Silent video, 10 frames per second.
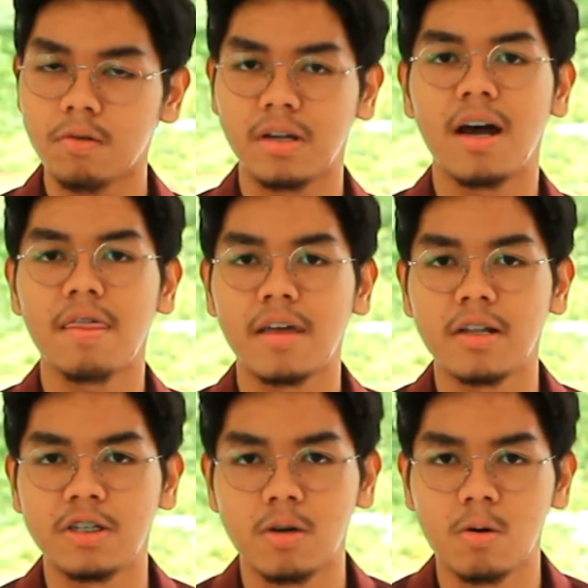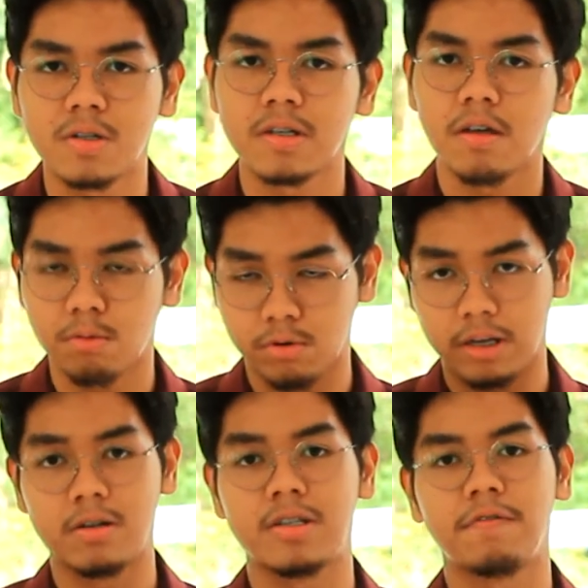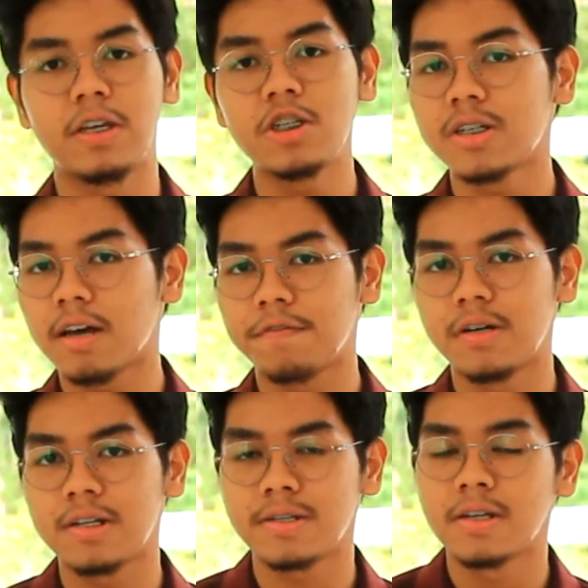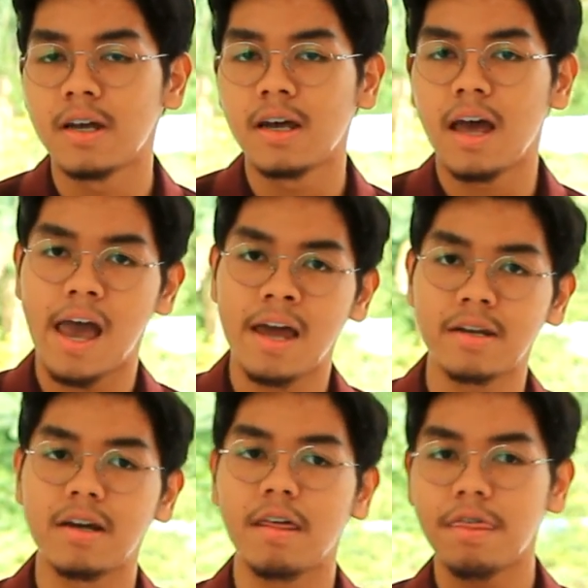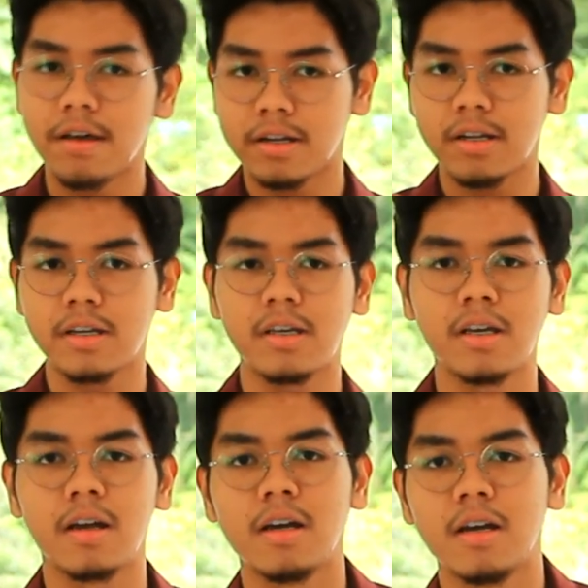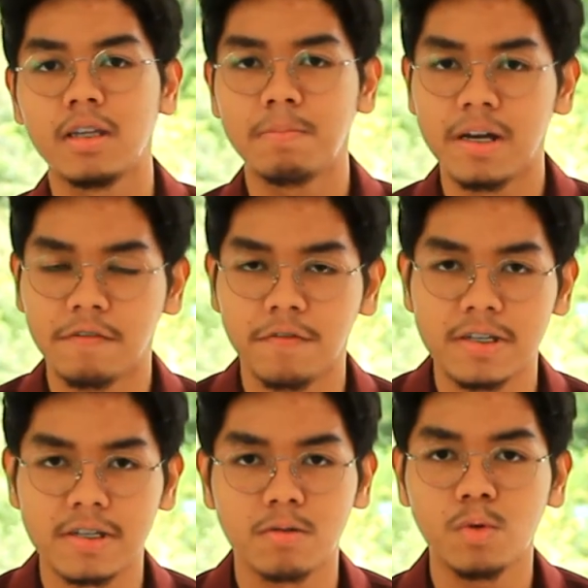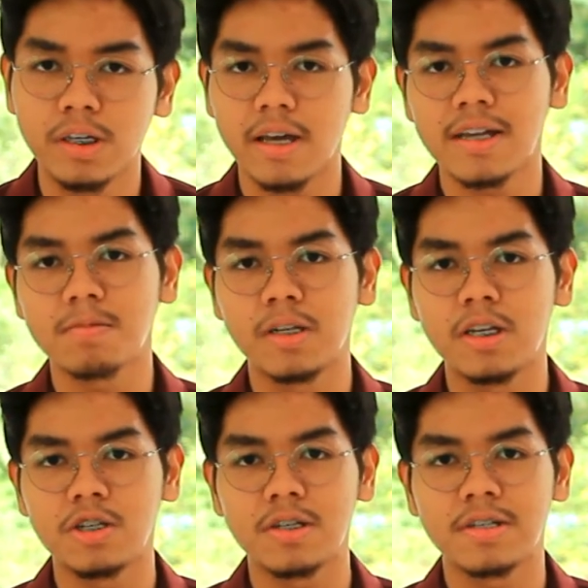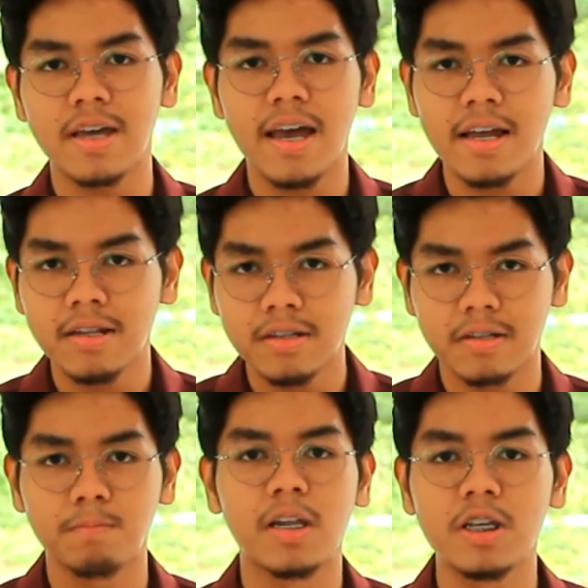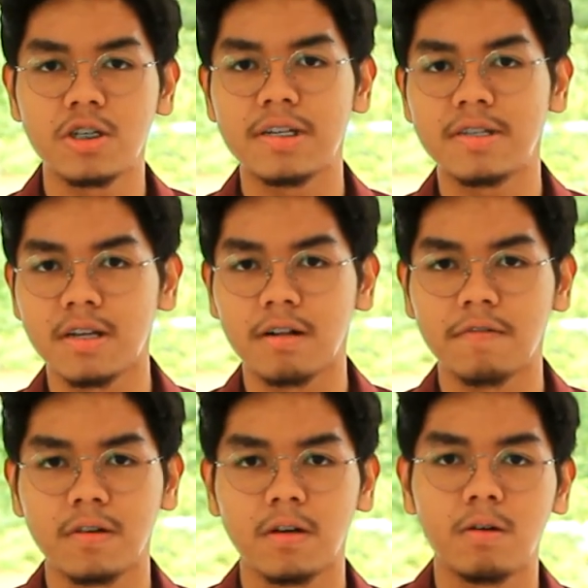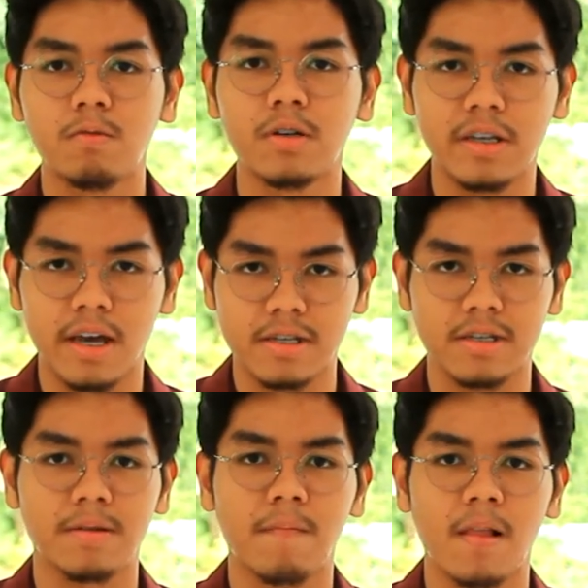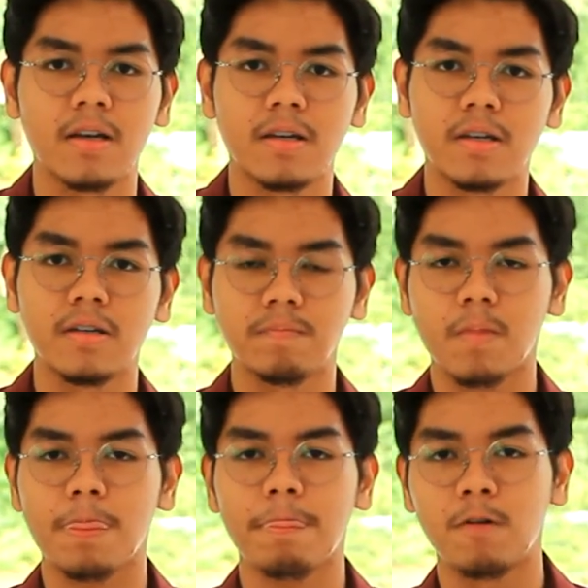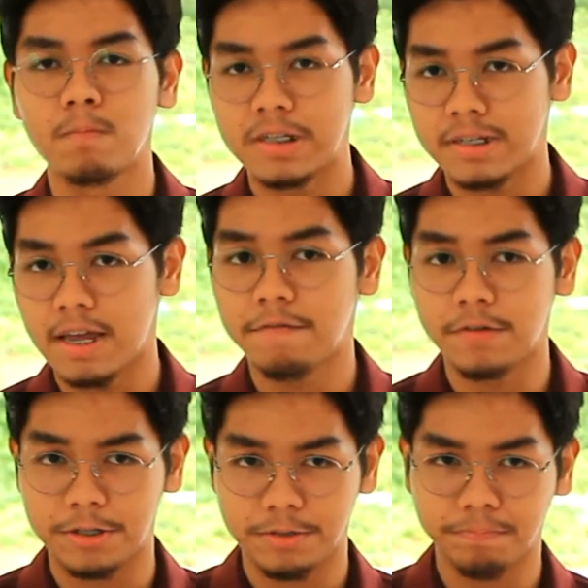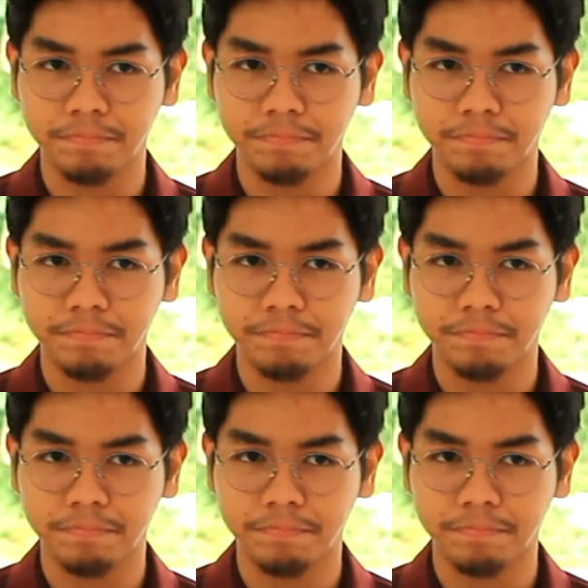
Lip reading: with other NGOs through their conservation efforts. And thirdly, the benefits we as Malaysians and Malaysia itself would get from these efforts.